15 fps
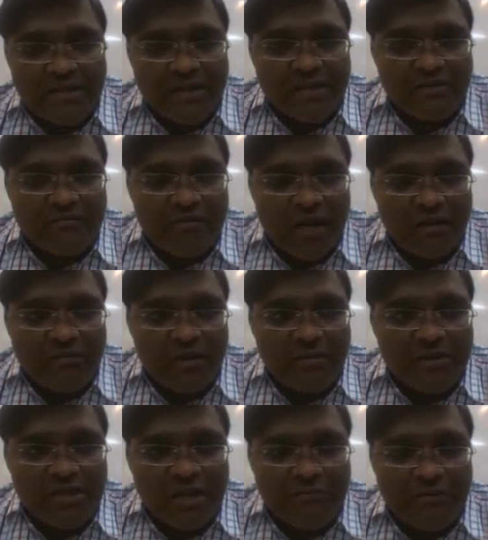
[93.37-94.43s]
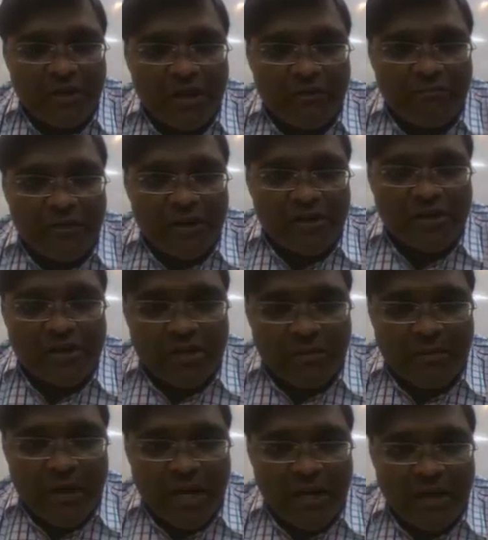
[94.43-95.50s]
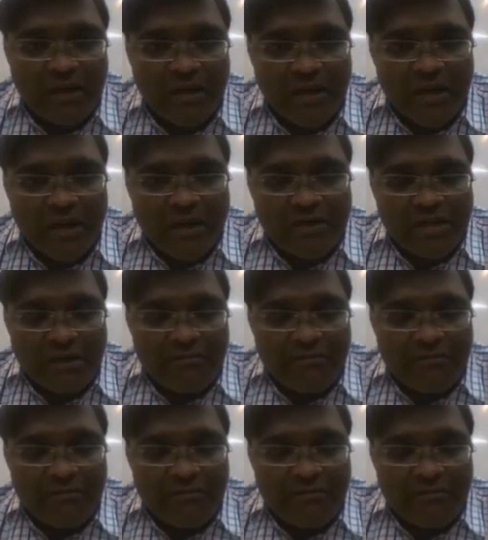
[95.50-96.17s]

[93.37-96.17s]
And since 1 will be suffering a phase change of pi,